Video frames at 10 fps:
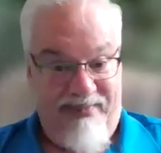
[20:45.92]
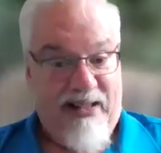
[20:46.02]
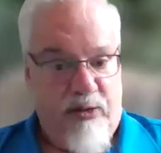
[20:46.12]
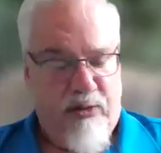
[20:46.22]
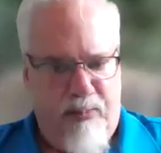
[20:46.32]

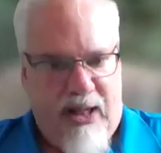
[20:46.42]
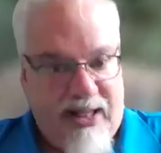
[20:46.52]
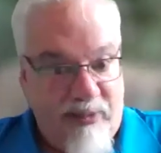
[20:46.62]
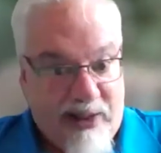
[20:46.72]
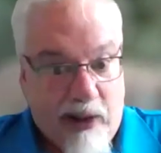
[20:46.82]
it's
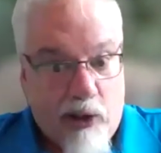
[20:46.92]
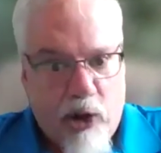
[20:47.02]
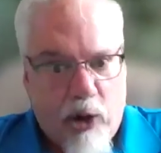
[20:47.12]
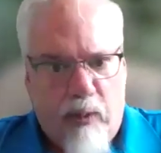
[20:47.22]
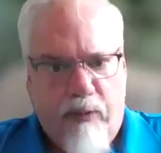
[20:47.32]
kind of a
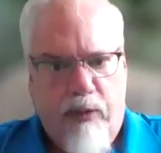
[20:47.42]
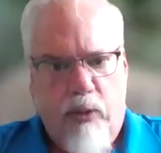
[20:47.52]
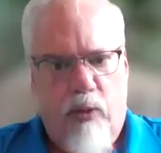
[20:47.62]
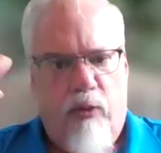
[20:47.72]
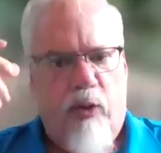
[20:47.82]
literature
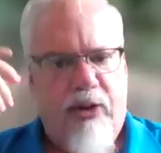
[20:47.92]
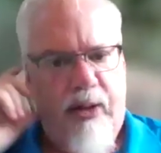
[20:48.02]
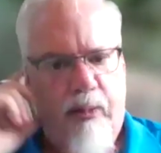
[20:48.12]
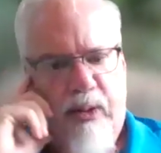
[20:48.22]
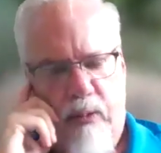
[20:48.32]
review of what
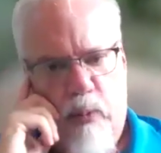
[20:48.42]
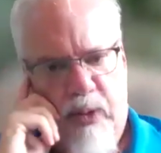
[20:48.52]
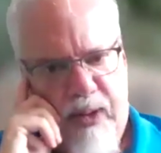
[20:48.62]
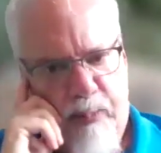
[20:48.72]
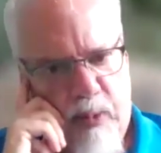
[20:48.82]
they've
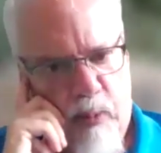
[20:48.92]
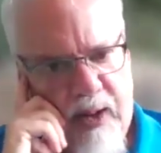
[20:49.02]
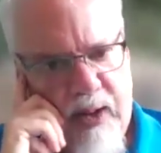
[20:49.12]
been